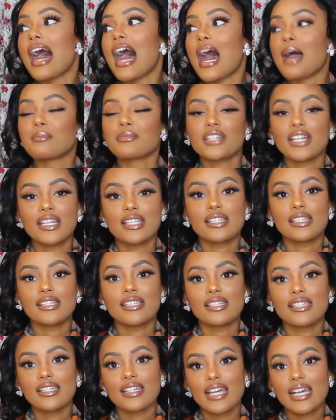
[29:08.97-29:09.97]
I'm
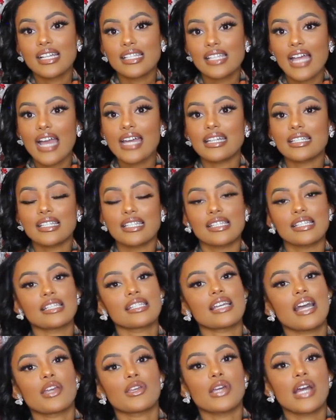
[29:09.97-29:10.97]
just excited to
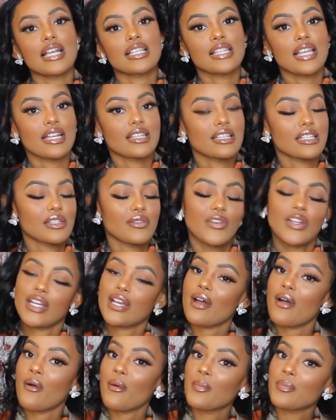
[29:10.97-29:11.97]
see how you guys like this
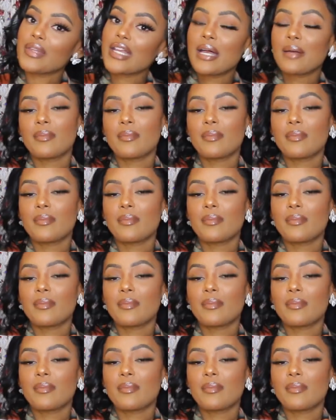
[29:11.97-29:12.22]
video.